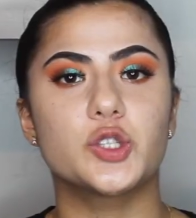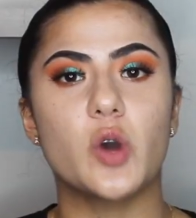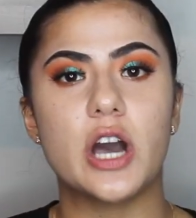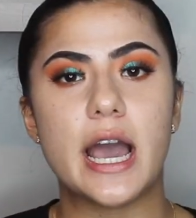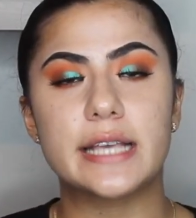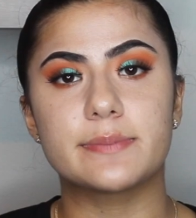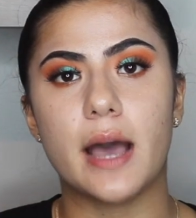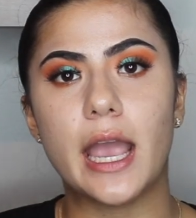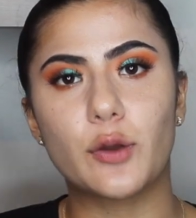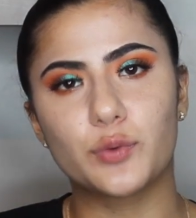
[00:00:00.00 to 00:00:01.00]
as well as
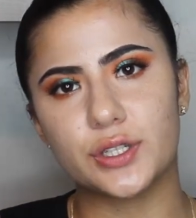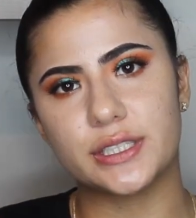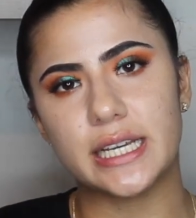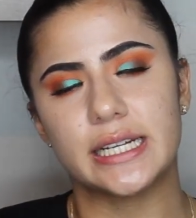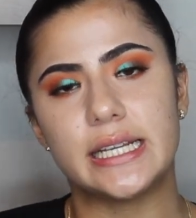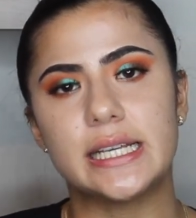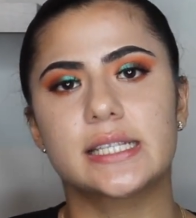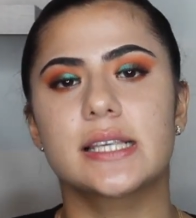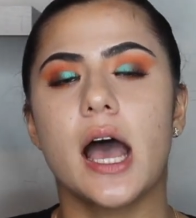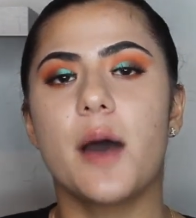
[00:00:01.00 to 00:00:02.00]
my Real
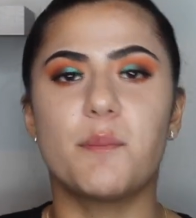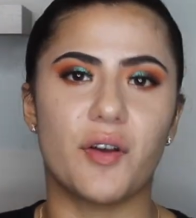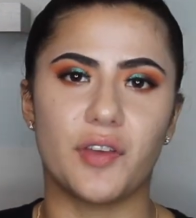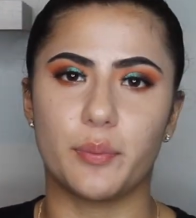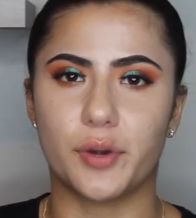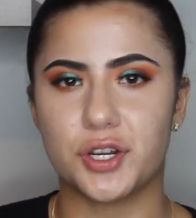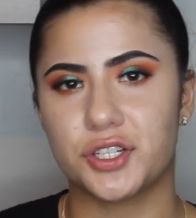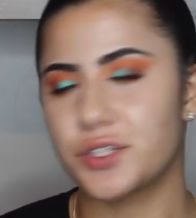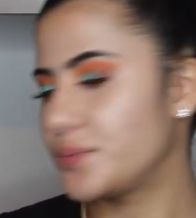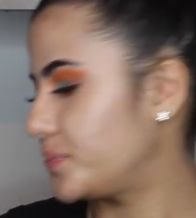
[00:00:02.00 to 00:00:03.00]
Techniques buffing
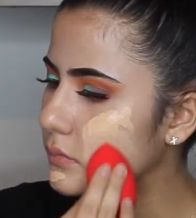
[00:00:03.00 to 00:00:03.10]
brush.